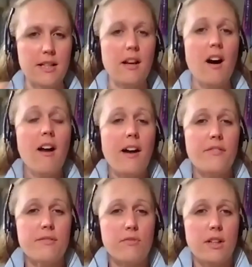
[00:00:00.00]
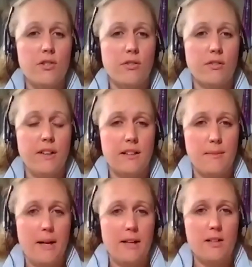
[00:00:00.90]
And I have some really strong feelings
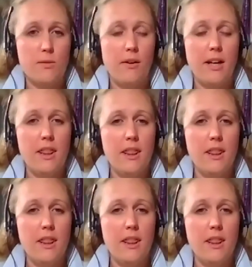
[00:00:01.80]
about it as well,